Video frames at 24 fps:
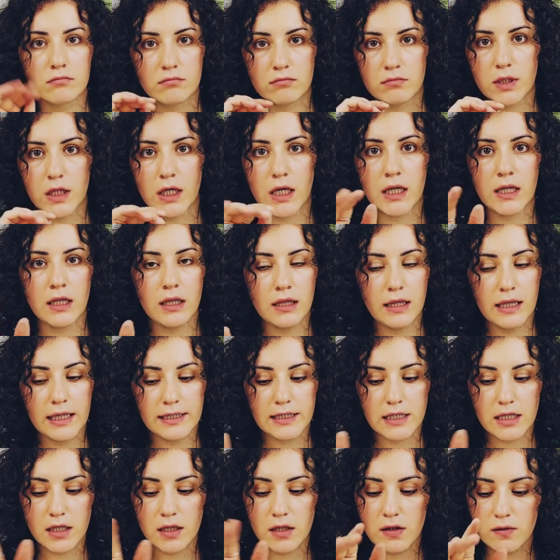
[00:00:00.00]
and
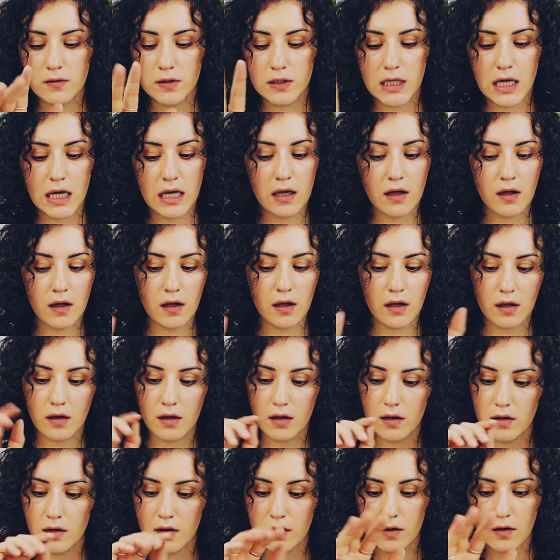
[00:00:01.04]
letting you take
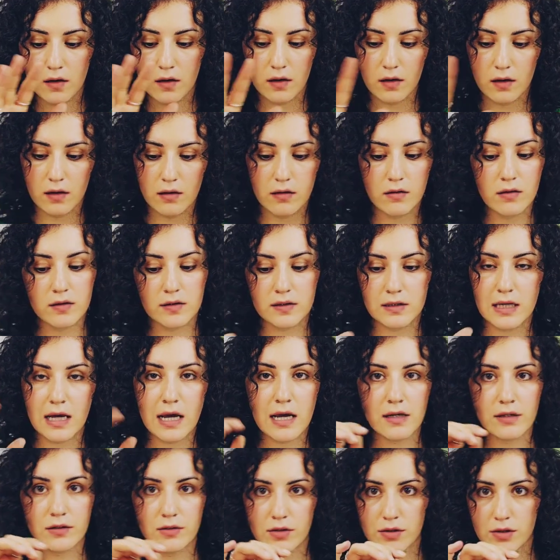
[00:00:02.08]
the
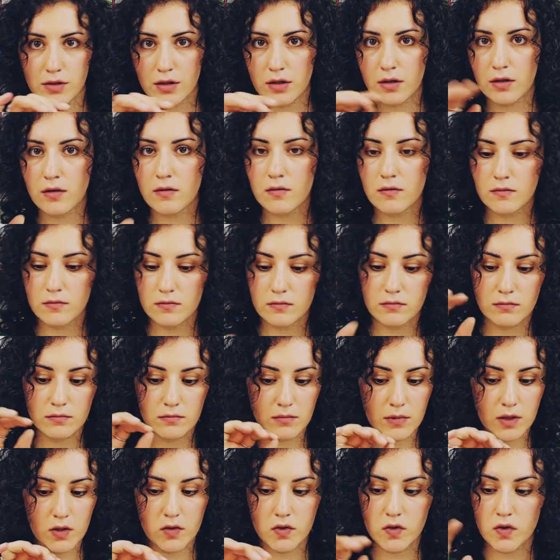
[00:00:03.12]
stage, you know?
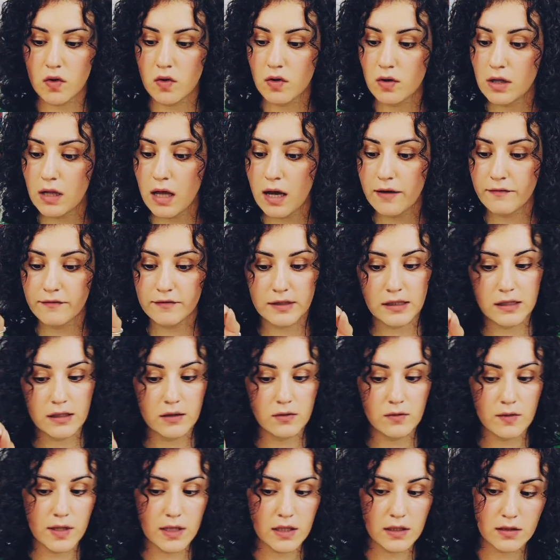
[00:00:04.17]
It's your life, deal
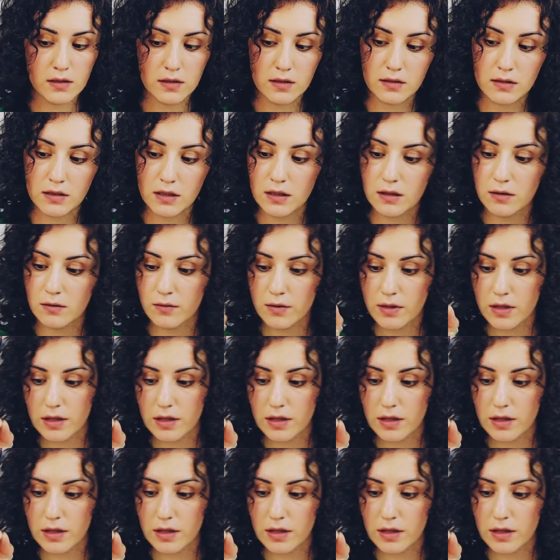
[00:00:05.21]
with it, deal with